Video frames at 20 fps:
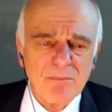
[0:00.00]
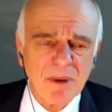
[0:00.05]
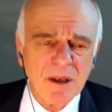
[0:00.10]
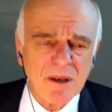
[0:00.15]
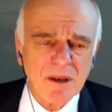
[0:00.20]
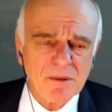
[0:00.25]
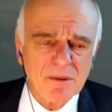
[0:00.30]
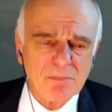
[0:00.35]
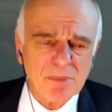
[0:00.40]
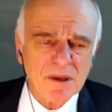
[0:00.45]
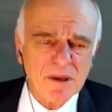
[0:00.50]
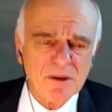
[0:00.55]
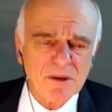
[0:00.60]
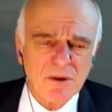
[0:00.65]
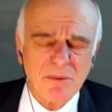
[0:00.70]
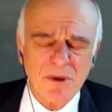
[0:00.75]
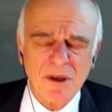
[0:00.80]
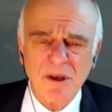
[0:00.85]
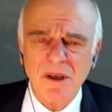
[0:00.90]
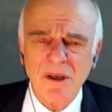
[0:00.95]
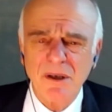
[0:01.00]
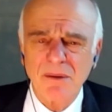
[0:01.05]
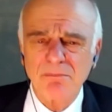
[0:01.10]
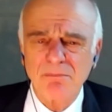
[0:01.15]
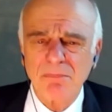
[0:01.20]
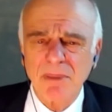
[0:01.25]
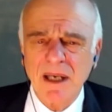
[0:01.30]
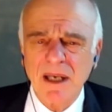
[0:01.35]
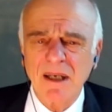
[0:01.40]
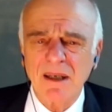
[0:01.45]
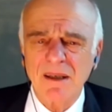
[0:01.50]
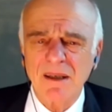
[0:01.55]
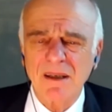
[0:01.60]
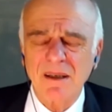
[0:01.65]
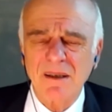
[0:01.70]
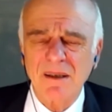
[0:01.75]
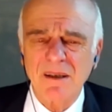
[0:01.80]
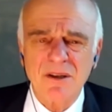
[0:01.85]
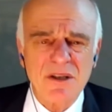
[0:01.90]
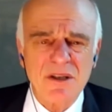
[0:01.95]
But do you want to come back?
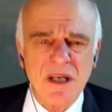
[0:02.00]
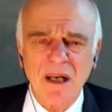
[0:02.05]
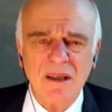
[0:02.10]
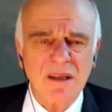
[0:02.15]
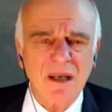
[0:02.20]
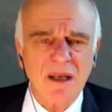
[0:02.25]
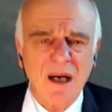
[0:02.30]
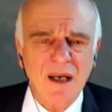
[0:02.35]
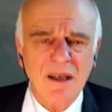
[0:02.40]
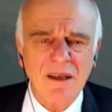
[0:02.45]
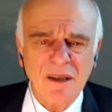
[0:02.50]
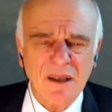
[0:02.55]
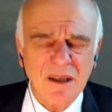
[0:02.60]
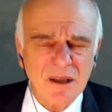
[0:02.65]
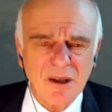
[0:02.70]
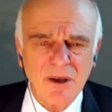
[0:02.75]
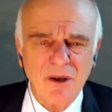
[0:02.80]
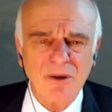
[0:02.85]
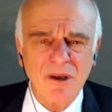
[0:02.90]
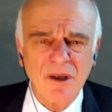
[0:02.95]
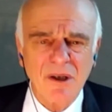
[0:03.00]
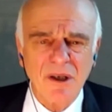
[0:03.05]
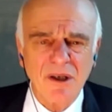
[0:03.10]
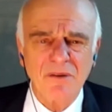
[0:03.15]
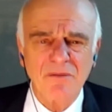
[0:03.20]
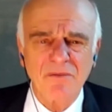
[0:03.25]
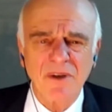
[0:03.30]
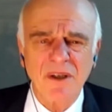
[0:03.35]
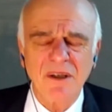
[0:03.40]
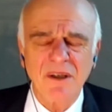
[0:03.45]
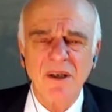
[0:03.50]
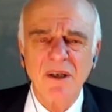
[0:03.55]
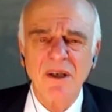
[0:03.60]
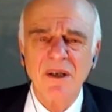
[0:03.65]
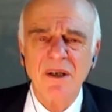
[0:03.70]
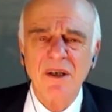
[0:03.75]
Because I think long COVID